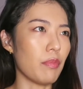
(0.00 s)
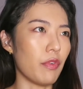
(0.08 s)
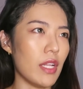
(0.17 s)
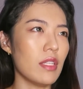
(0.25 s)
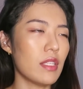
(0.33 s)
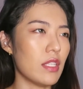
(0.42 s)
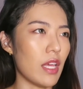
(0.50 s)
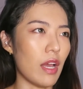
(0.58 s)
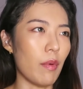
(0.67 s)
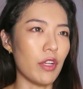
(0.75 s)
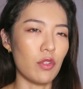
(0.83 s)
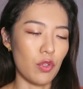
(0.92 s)
brands that I
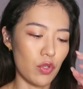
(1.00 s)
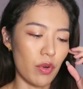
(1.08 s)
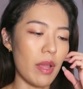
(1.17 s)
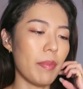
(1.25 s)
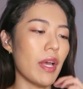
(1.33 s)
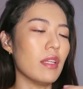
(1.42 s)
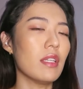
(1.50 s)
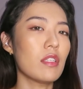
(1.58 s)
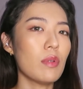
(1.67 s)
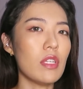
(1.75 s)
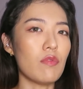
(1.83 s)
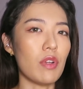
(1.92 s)
wanted to try, but this
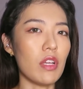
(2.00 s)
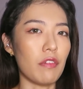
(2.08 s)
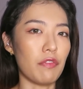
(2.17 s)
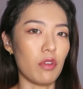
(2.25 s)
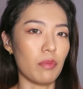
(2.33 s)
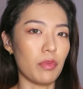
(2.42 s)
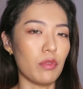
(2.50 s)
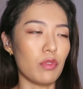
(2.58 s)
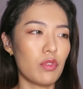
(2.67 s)
one is really affordable.